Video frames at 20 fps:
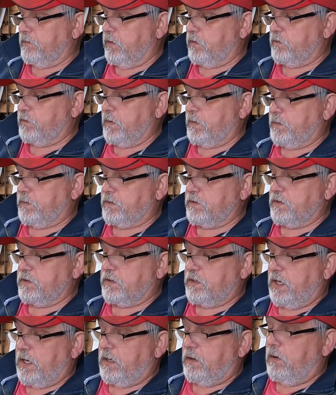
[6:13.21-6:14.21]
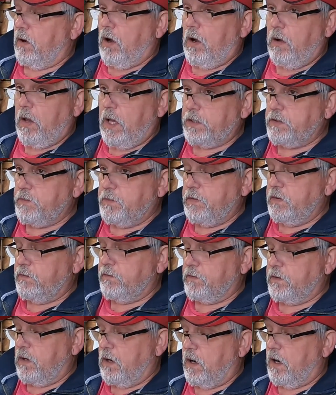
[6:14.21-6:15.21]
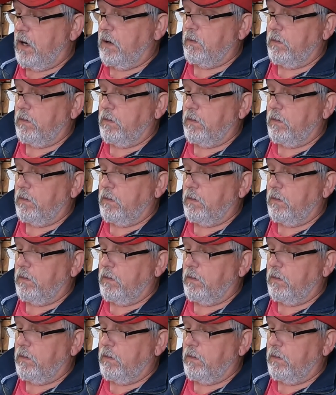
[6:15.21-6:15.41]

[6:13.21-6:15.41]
most people just kind of, oh, that's a beautiful car.